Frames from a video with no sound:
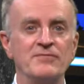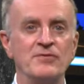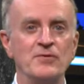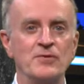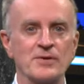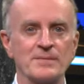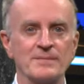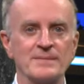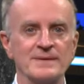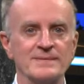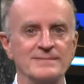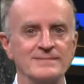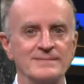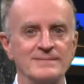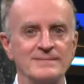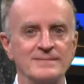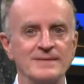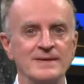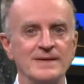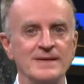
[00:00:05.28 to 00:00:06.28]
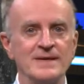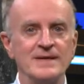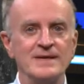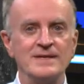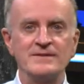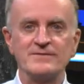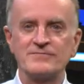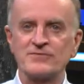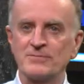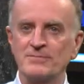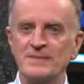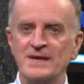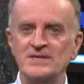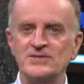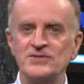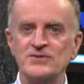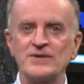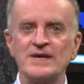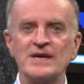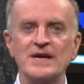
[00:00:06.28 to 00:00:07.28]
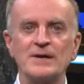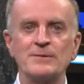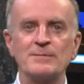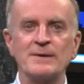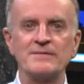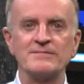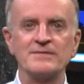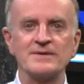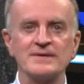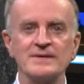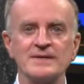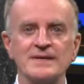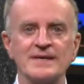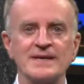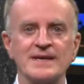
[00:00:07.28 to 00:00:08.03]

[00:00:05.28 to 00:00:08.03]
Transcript: deform. The formation, however,